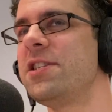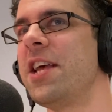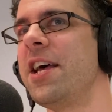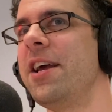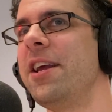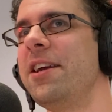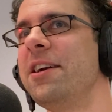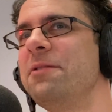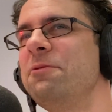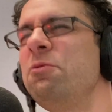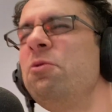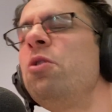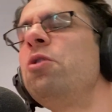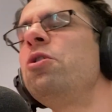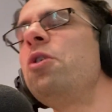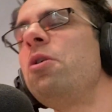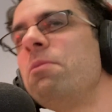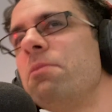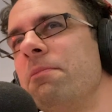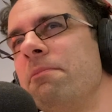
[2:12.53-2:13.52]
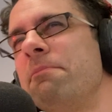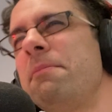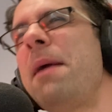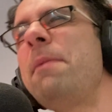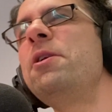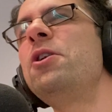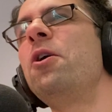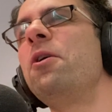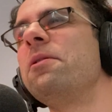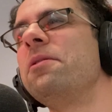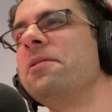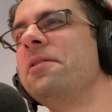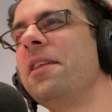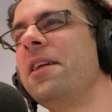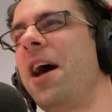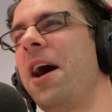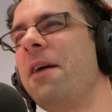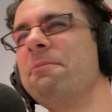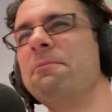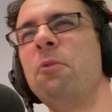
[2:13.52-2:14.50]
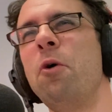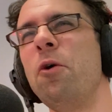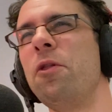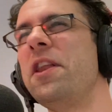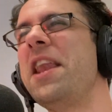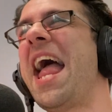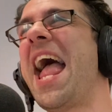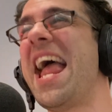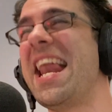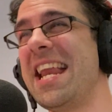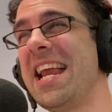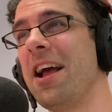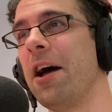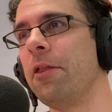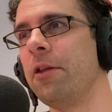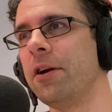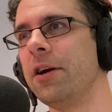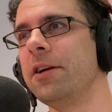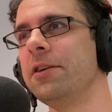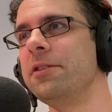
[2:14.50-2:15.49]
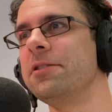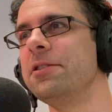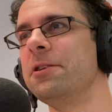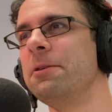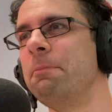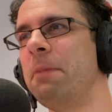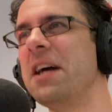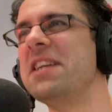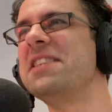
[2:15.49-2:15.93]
say, maybe not more than any other, but